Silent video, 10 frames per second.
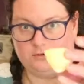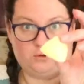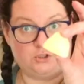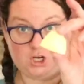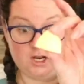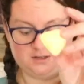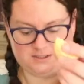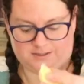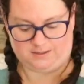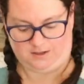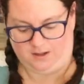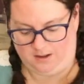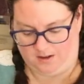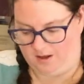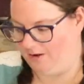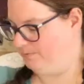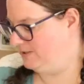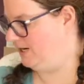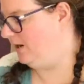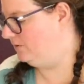or chunks of
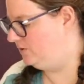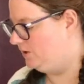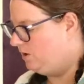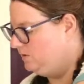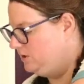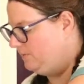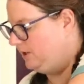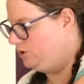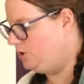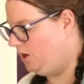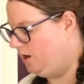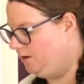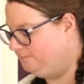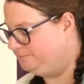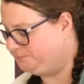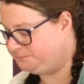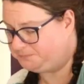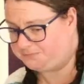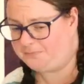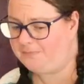potatoes to go into my jar.
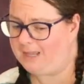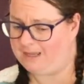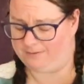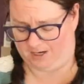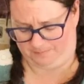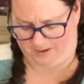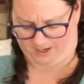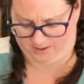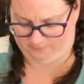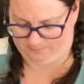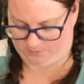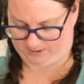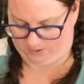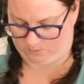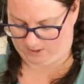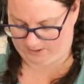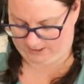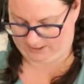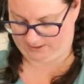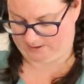I've got a pot of boiling water
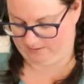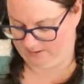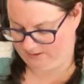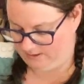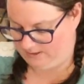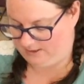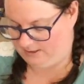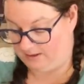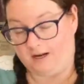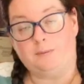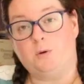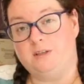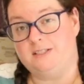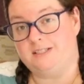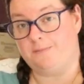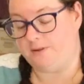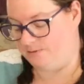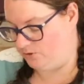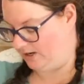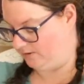here that I'm going to dump
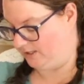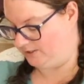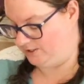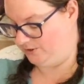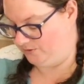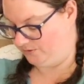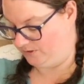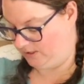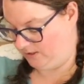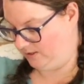them directly into.